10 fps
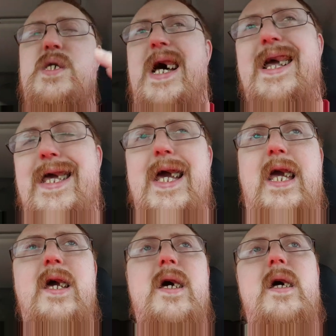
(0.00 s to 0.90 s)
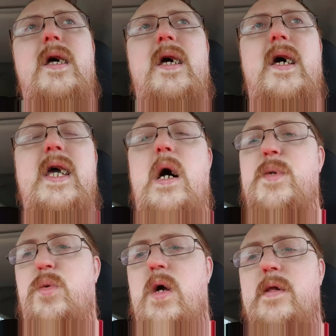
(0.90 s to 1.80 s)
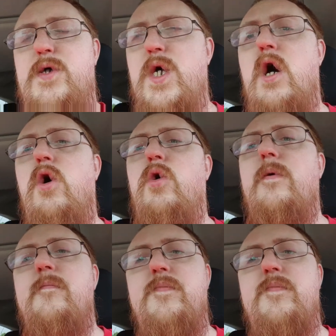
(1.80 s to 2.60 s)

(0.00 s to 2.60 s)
sidekick. Uh, he helps run the show.